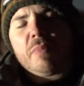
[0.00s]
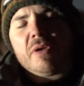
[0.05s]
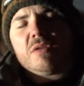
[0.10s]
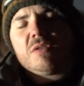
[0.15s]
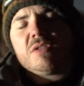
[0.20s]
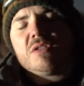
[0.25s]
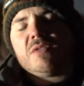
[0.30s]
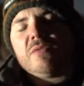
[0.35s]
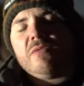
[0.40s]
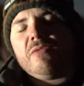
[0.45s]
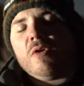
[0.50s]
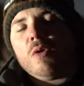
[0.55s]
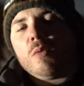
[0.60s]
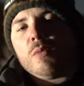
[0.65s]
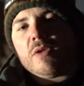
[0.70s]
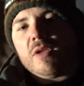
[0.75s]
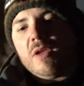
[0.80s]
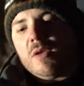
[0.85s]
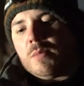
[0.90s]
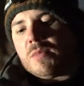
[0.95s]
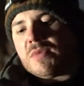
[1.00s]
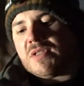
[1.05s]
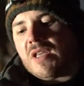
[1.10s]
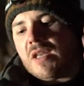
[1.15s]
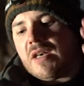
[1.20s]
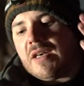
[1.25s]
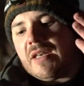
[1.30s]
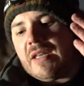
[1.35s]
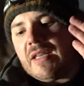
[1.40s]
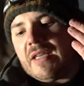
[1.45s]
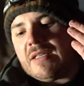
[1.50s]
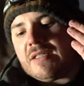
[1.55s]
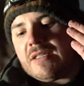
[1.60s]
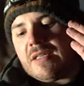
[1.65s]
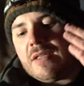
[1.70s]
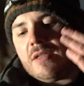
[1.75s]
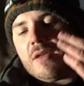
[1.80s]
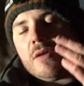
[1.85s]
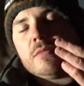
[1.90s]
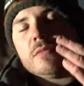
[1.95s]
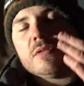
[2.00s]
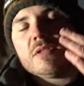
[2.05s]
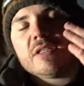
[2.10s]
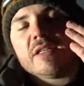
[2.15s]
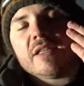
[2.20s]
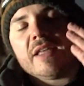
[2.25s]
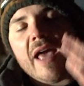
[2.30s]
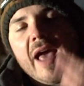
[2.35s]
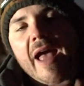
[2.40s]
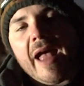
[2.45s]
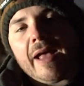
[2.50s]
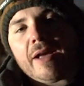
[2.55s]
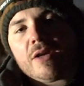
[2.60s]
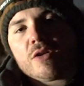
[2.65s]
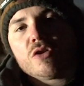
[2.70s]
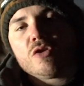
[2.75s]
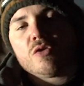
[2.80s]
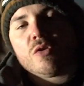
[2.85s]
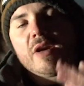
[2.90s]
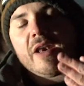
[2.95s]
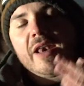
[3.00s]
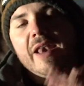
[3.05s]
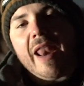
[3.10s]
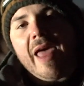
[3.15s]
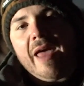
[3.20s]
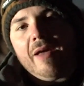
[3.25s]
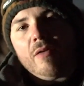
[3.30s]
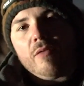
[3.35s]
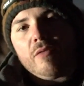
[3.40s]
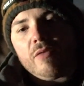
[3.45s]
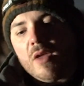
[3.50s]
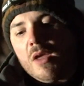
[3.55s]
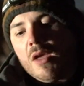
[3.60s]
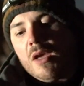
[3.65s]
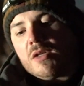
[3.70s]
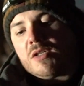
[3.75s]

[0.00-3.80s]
boasts volumes that Nisi goes to the extra length